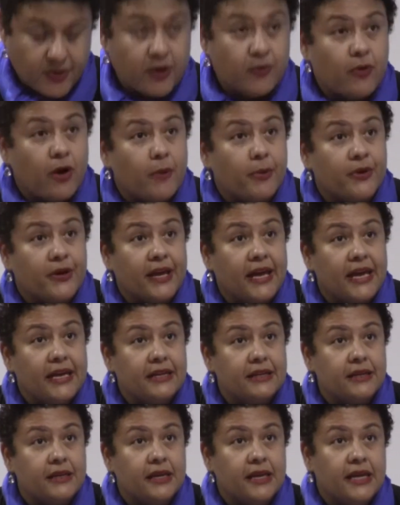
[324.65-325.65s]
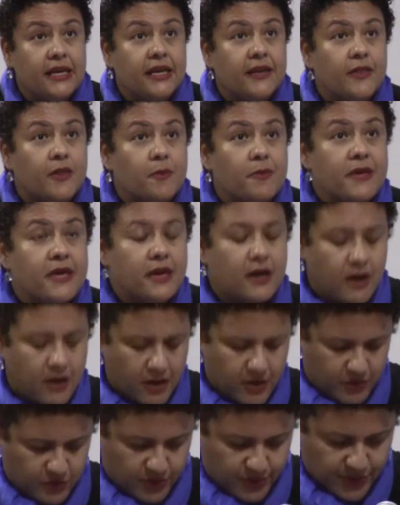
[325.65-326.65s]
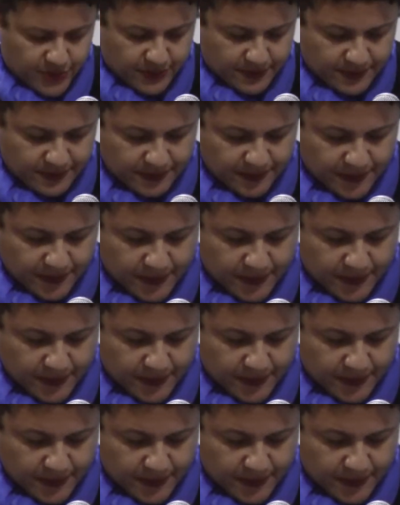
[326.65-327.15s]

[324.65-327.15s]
by Robert Hayden in The Peacock Room.